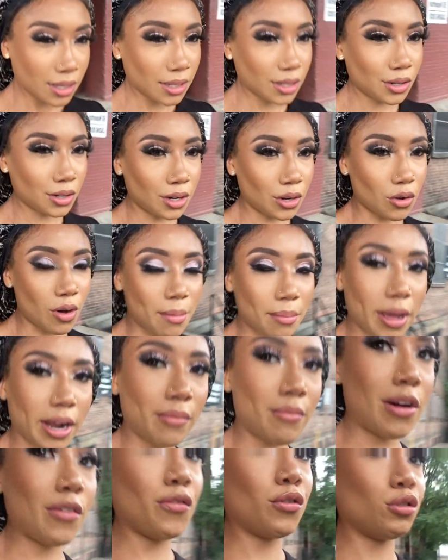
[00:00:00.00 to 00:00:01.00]
You know, I'm getting
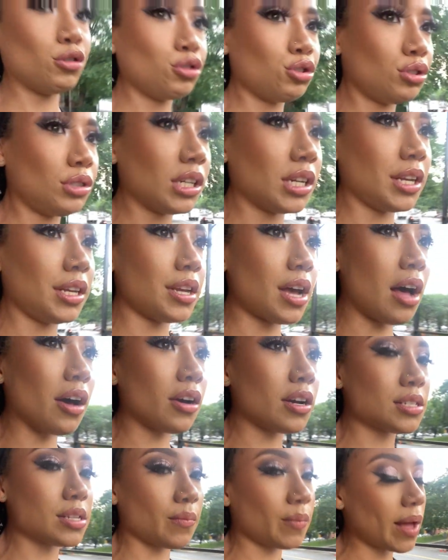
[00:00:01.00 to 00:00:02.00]
my photo shoot done in
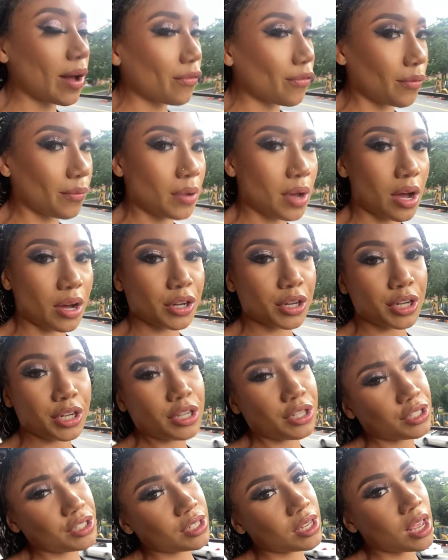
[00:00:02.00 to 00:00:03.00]
Yonkers. I'm not from Yonkers.